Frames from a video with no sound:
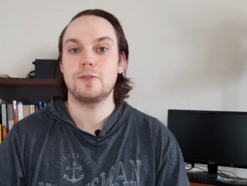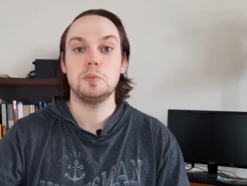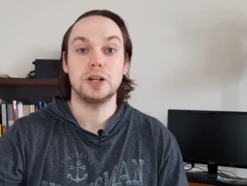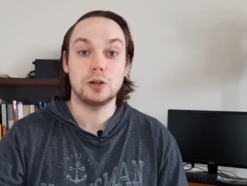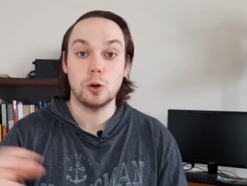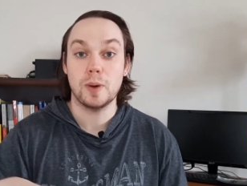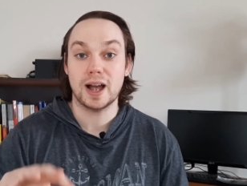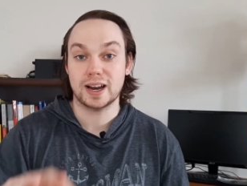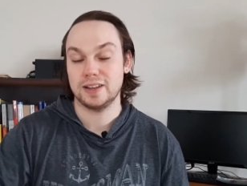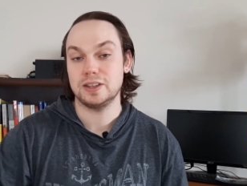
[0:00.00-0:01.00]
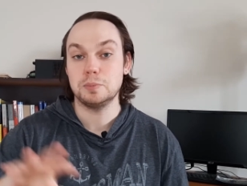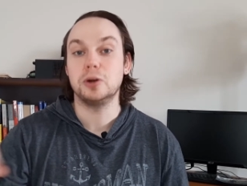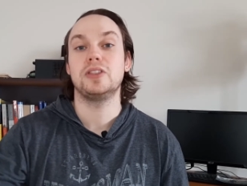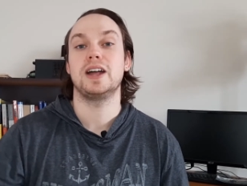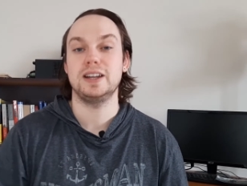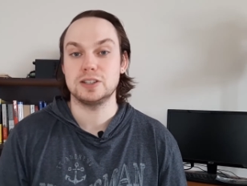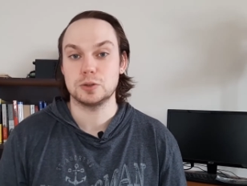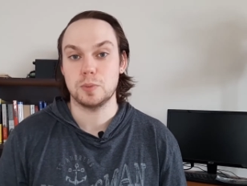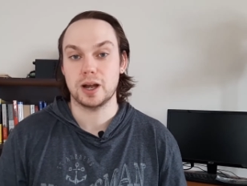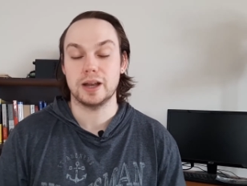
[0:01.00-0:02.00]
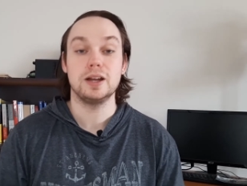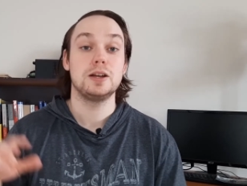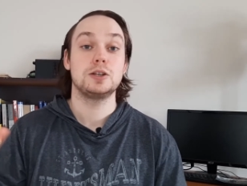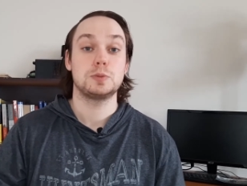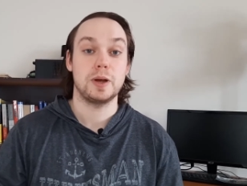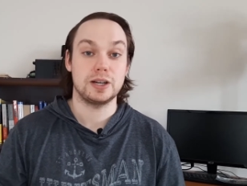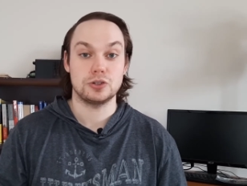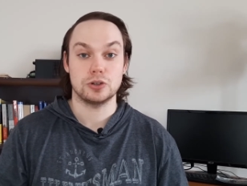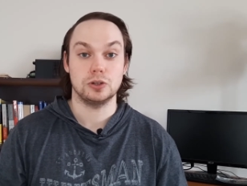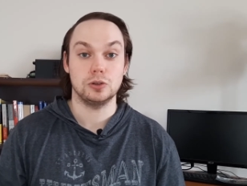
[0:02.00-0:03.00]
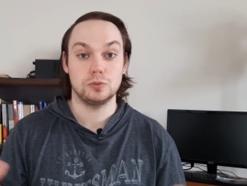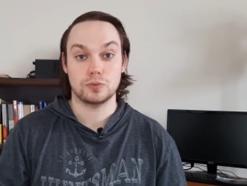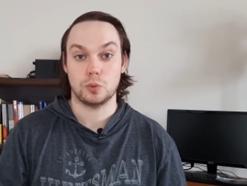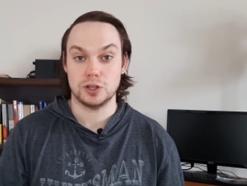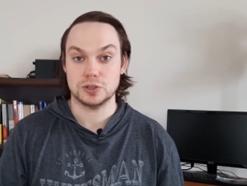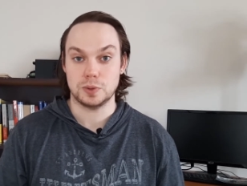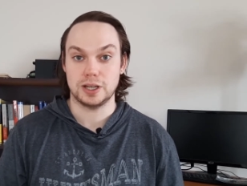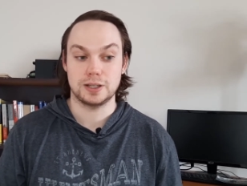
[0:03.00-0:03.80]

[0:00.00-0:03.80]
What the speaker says: for me to go back and then put that into my spending journal once a week.